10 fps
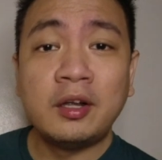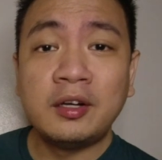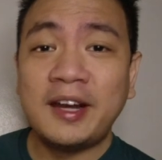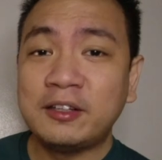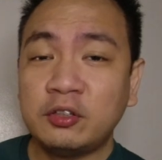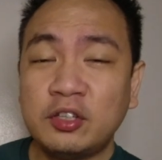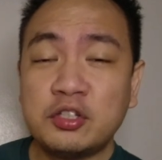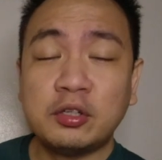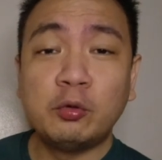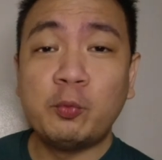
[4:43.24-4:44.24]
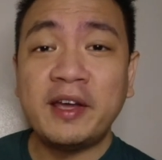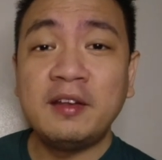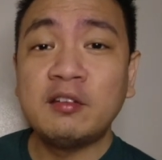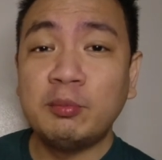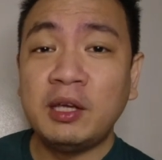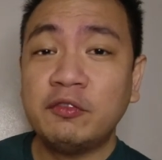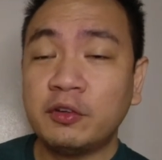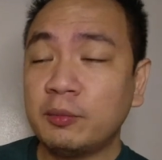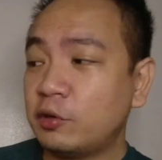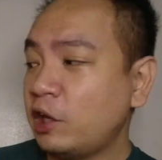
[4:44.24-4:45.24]
Unlike traditional wines made
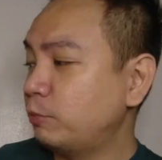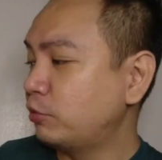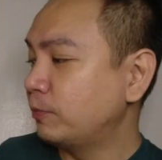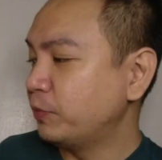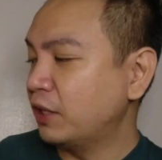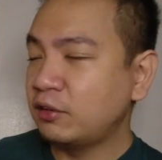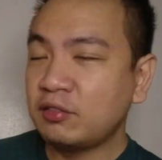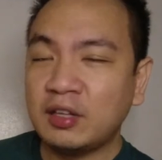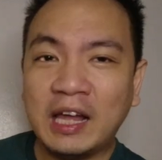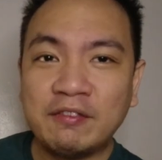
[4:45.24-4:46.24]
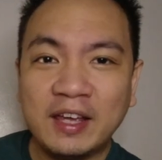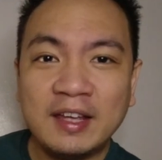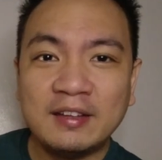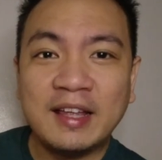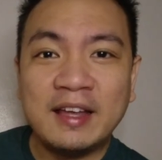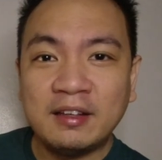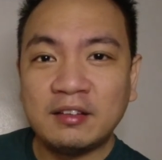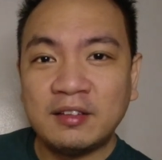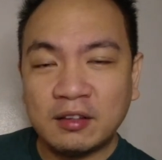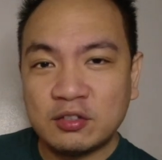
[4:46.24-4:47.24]
from grapes, it doesn't have a
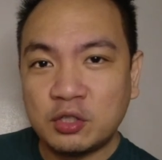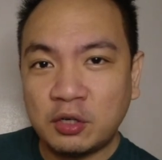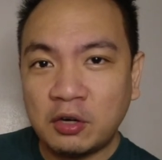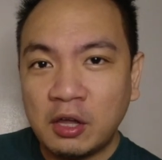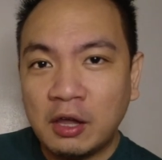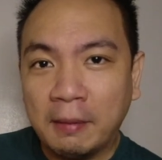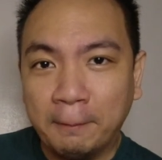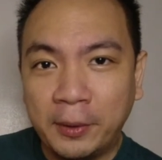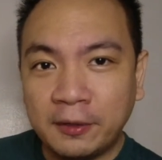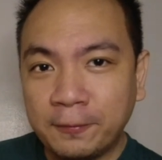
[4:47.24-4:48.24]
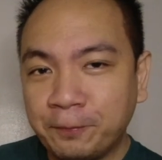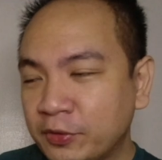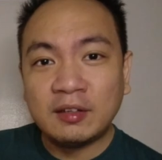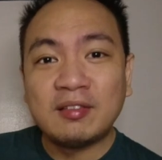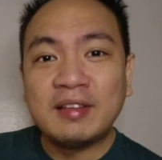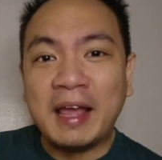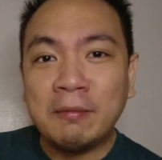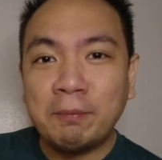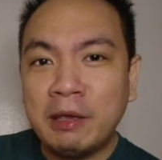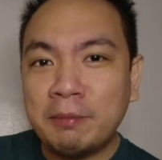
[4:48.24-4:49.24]
tannic texture, but that
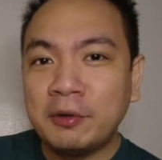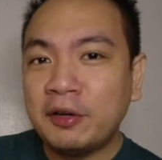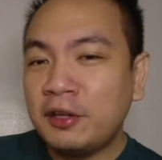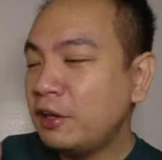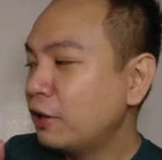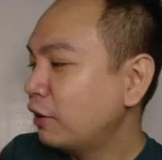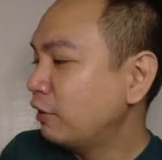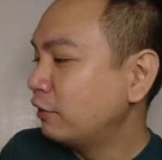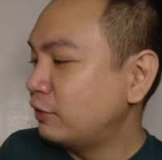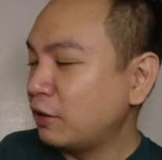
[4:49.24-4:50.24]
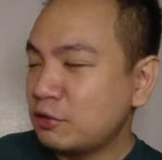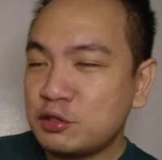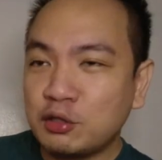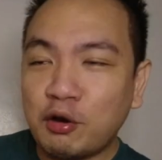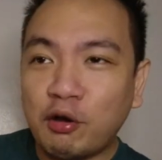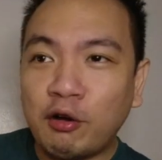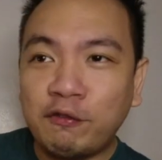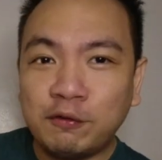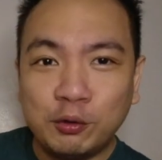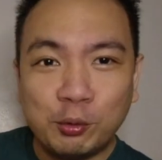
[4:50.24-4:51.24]
sandpapery texture
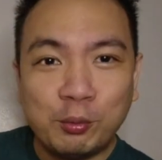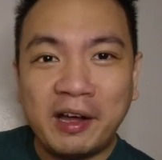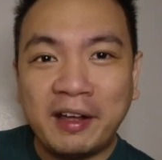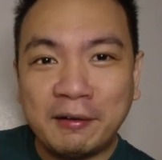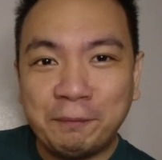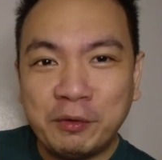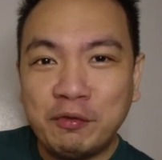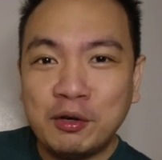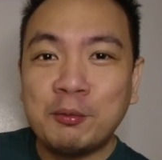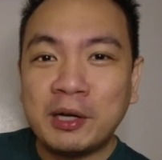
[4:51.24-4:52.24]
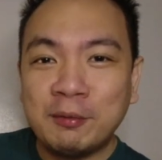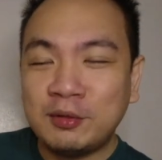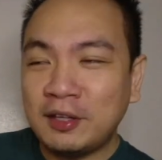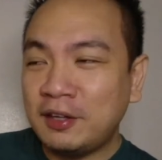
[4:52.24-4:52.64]
of Duhat, if you know what I'm